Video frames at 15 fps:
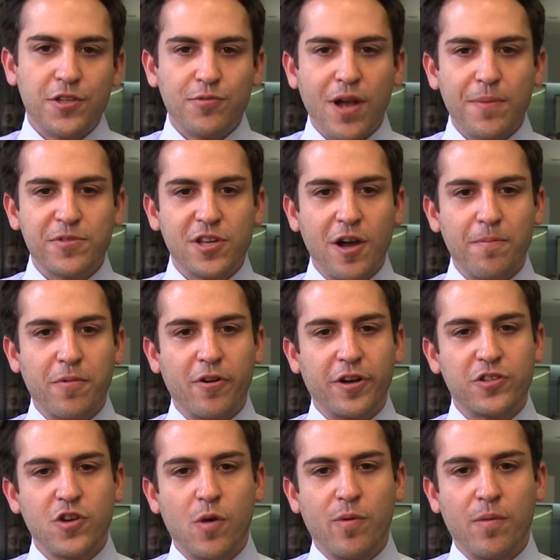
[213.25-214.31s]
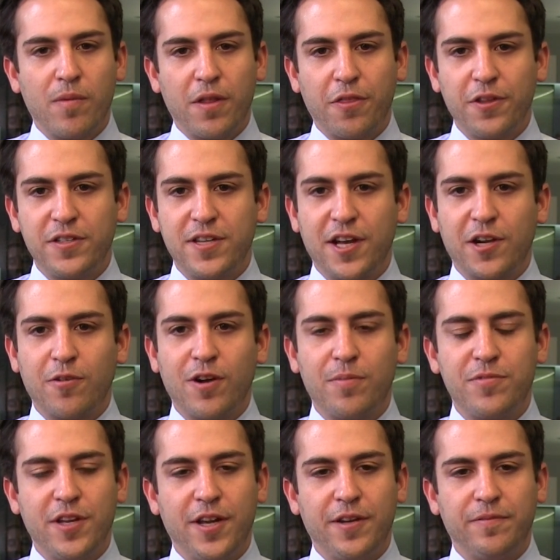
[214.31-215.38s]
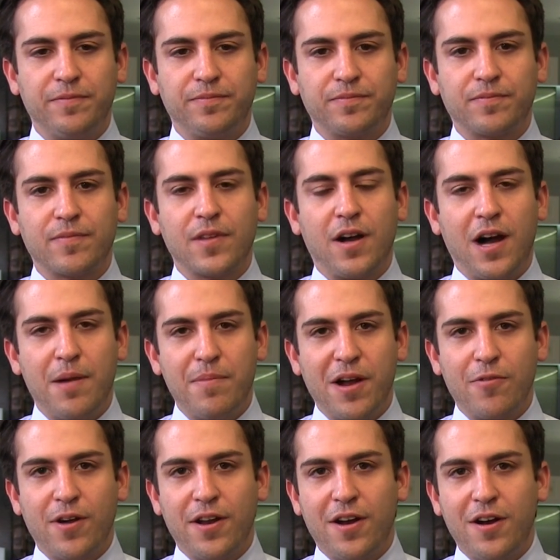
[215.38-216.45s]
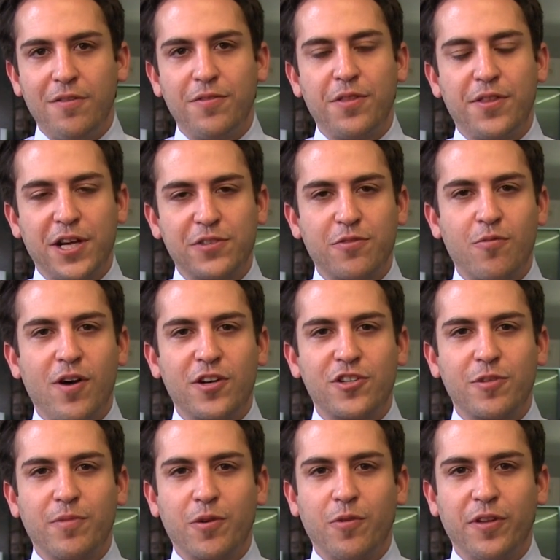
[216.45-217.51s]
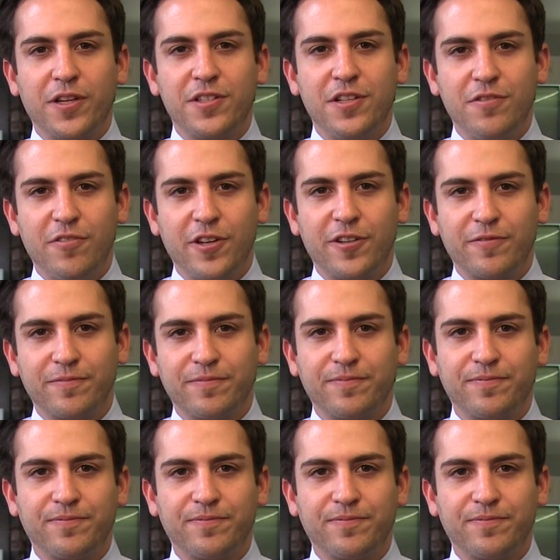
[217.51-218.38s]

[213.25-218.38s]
This wraps up our October monthly tanker update. I'm Matt Renov, and thanks for watching McQuilling TV.